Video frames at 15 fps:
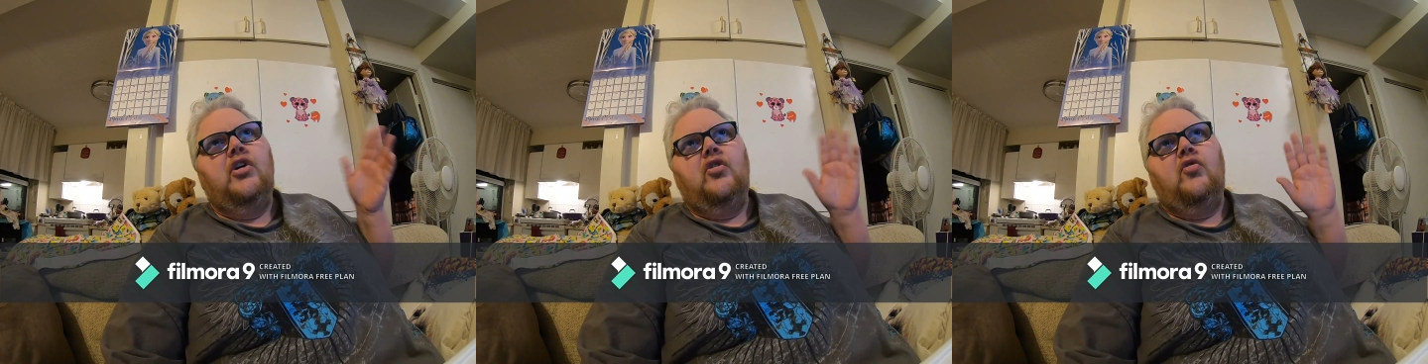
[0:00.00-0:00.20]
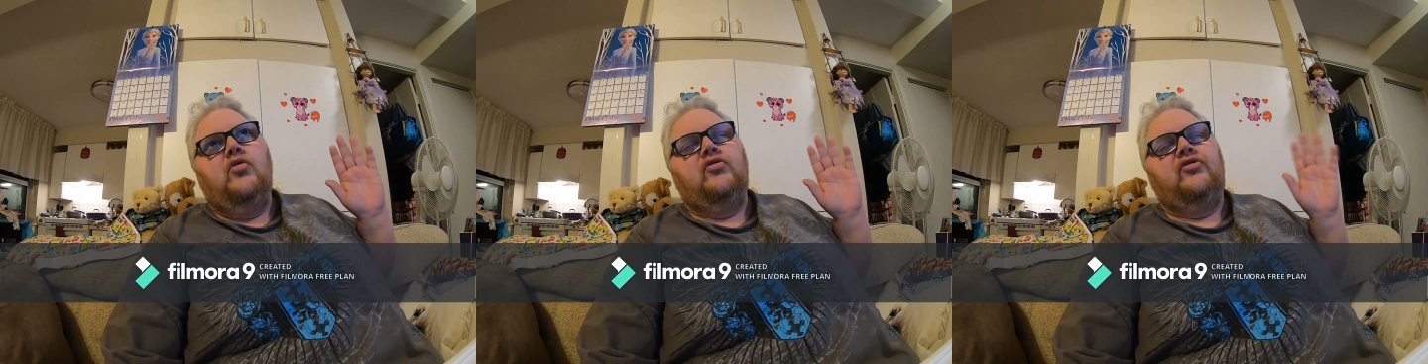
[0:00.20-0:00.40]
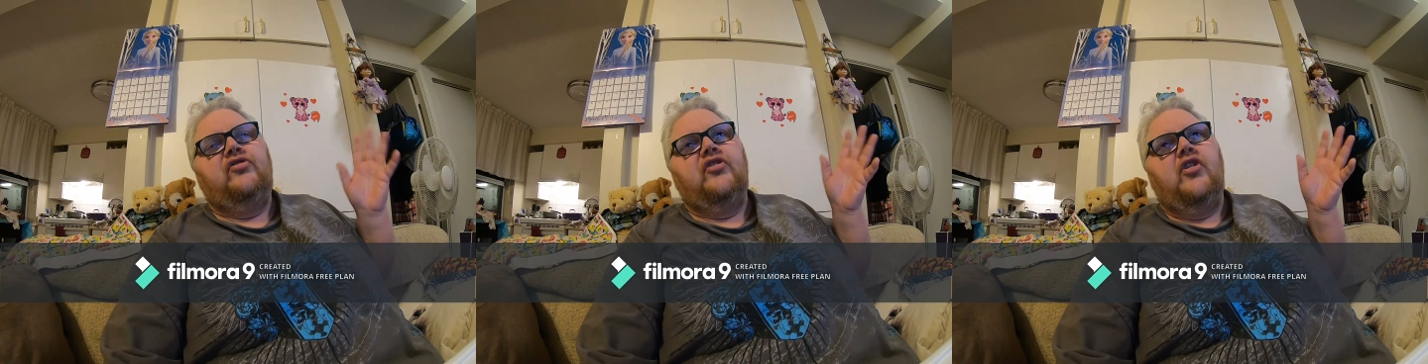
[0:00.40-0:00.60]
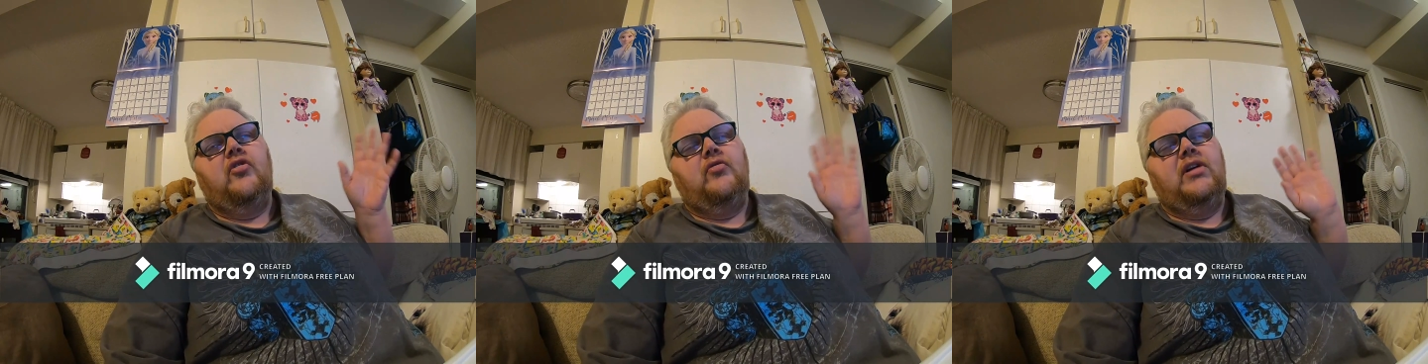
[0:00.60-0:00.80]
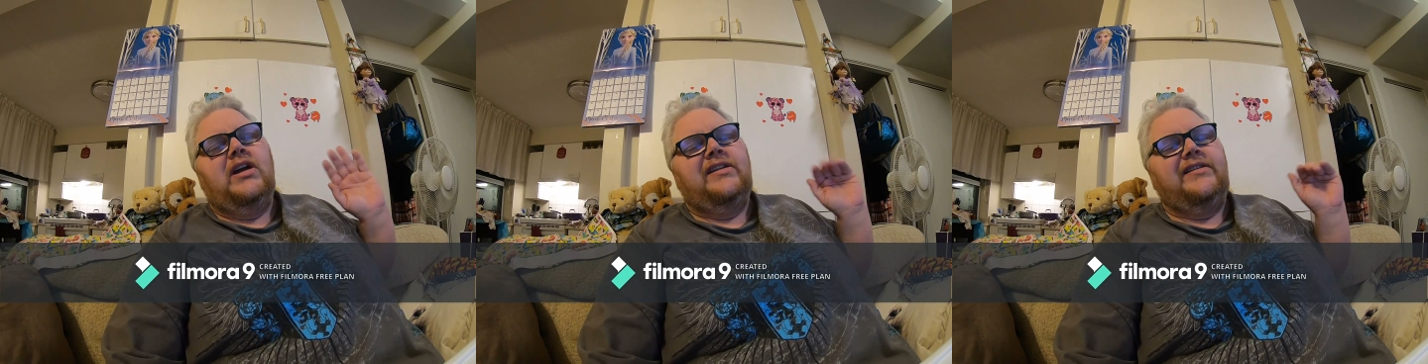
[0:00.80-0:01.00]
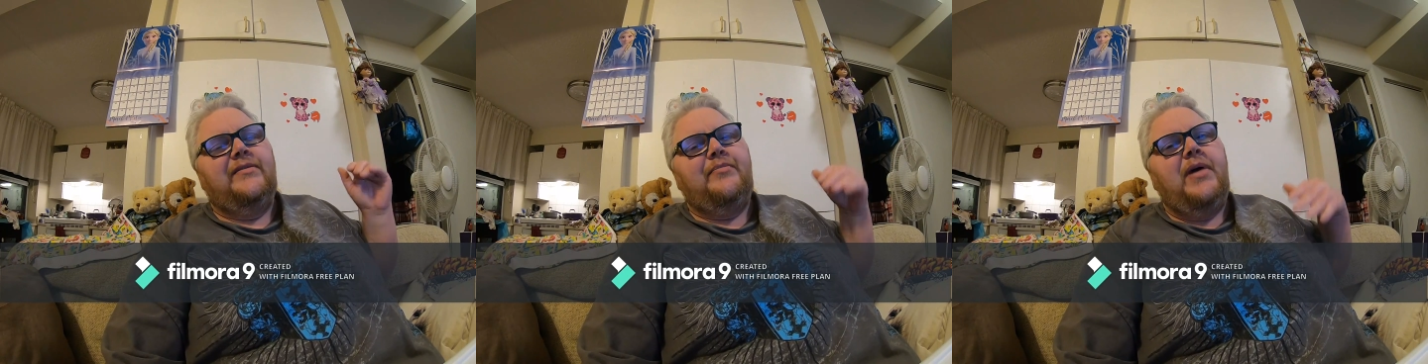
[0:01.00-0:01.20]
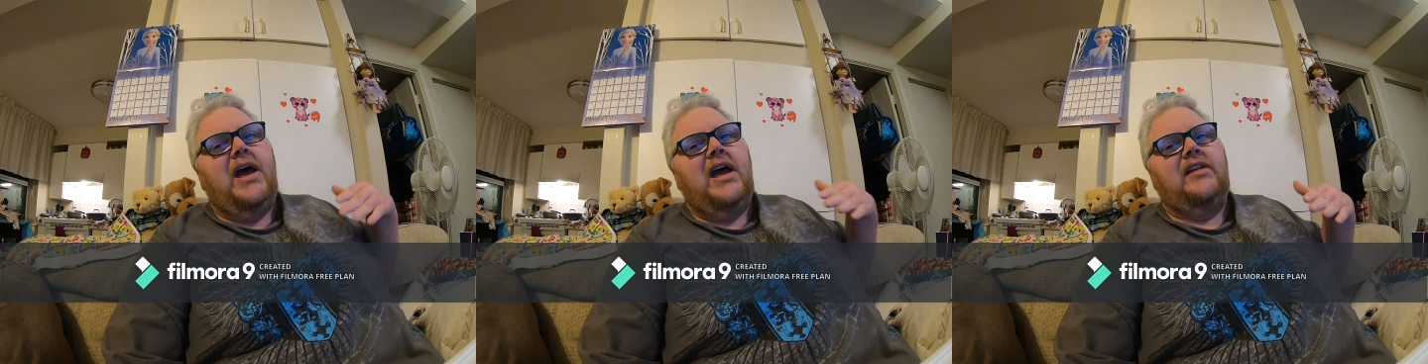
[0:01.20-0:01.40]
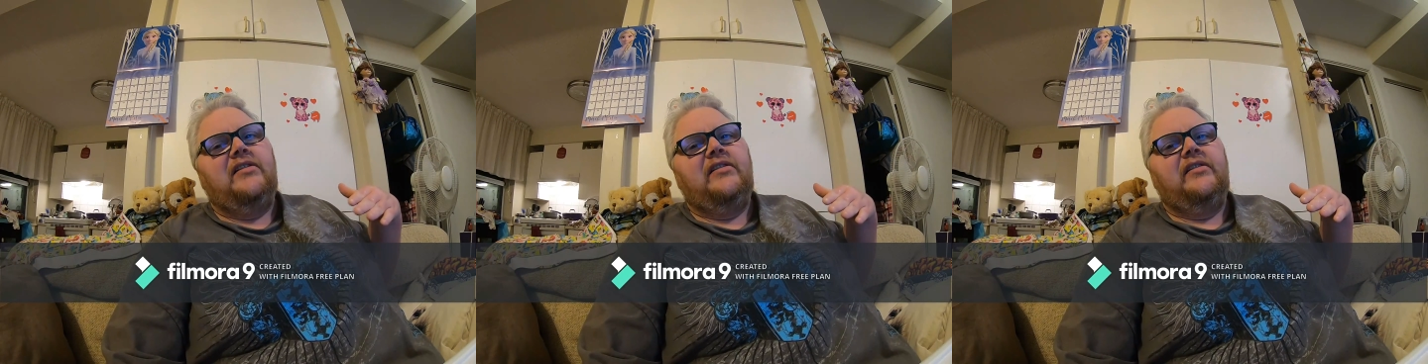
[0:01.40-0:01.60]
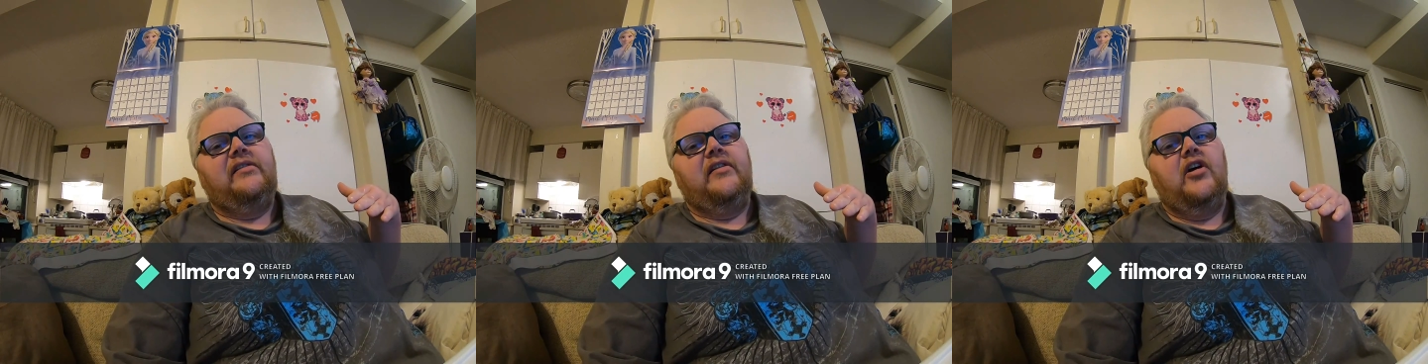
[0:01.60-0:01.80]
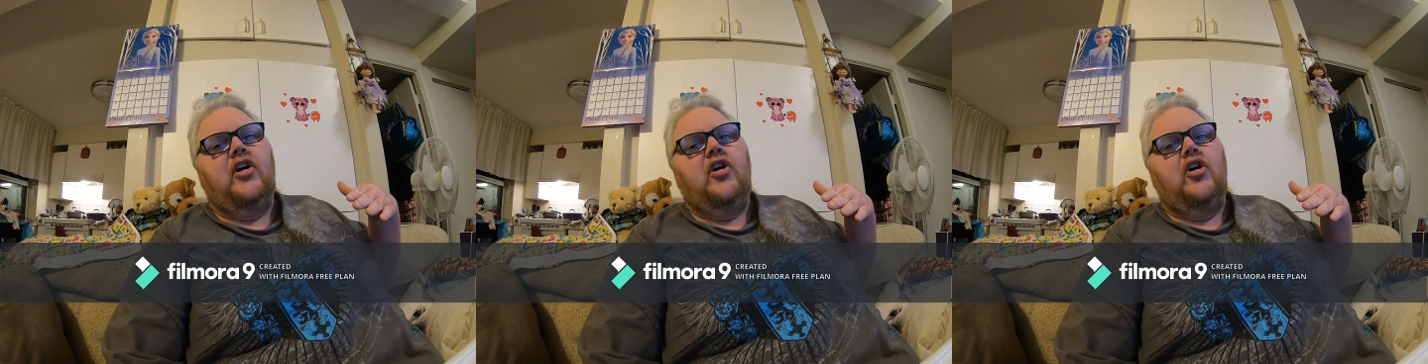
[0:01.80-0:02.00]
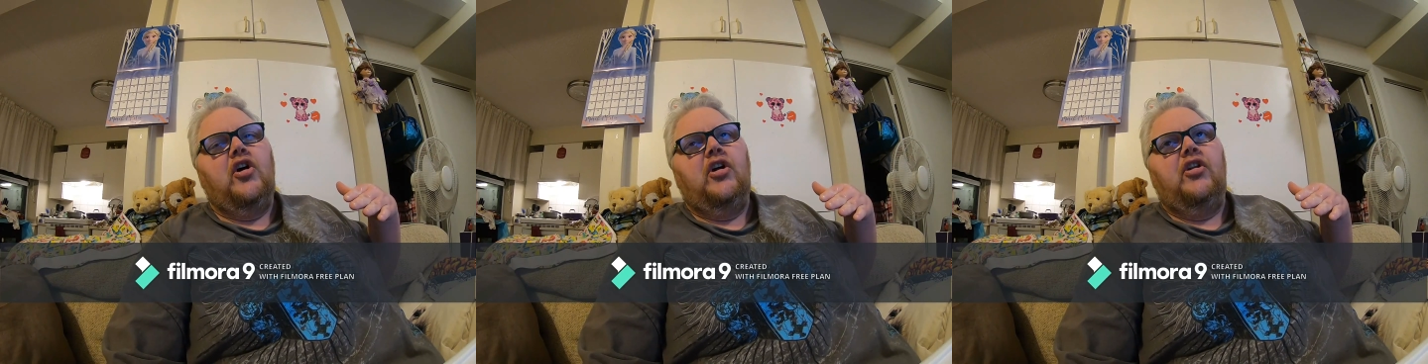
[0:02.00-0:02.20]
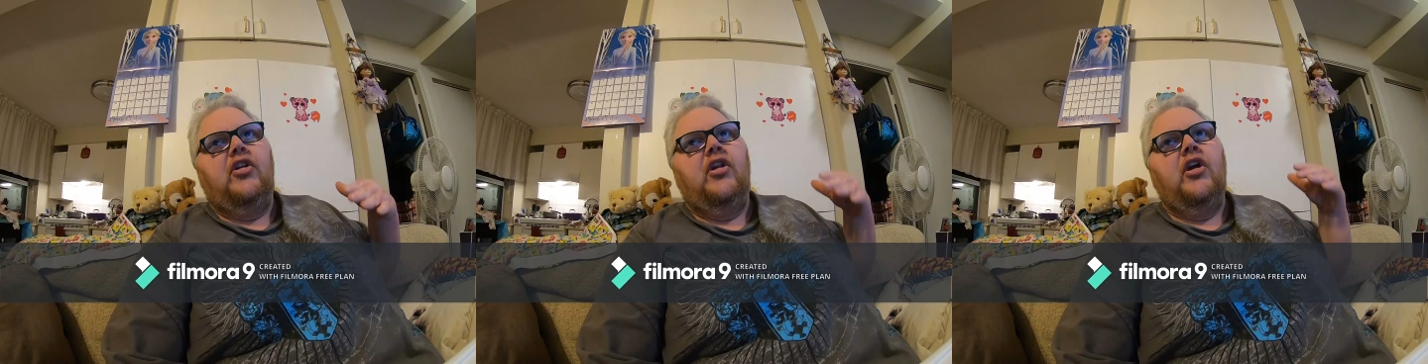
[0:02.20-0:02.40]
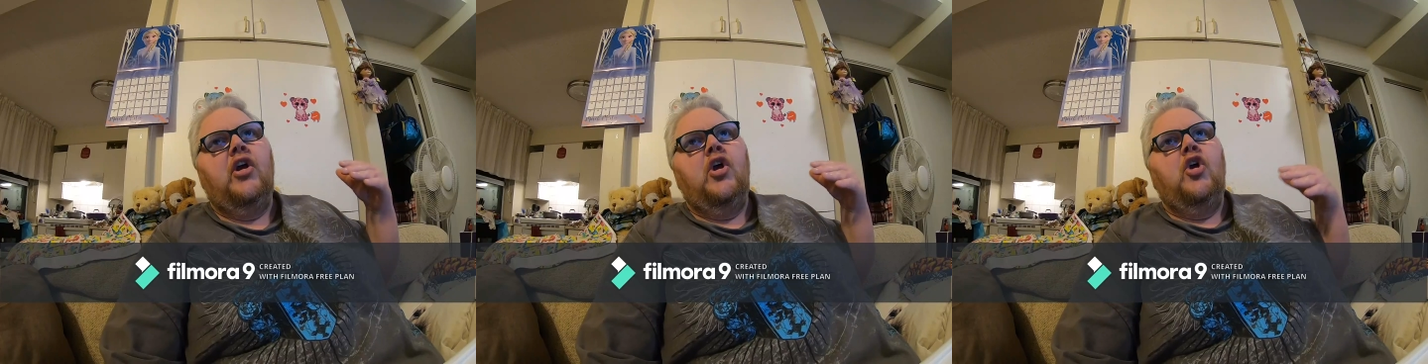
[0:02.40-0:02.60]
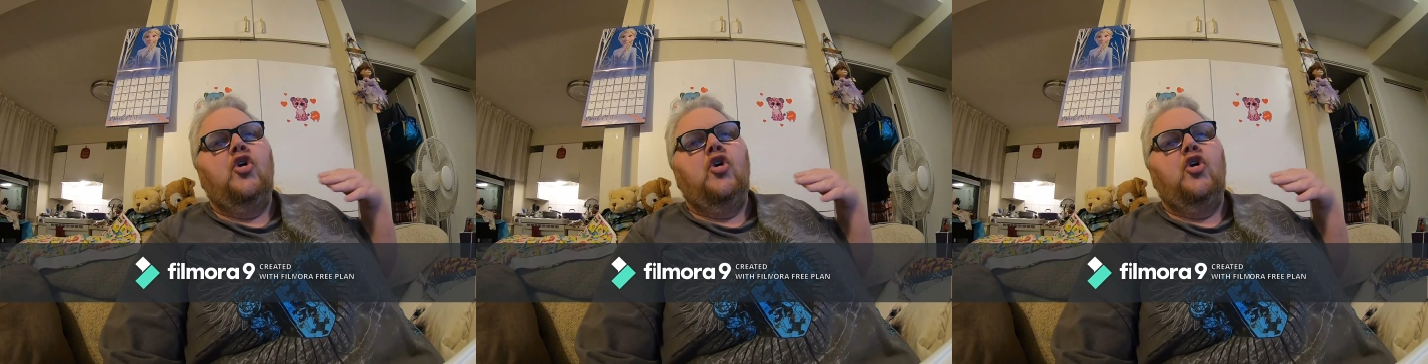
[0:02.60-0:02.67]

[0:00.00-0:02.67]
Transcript: or so. It depends on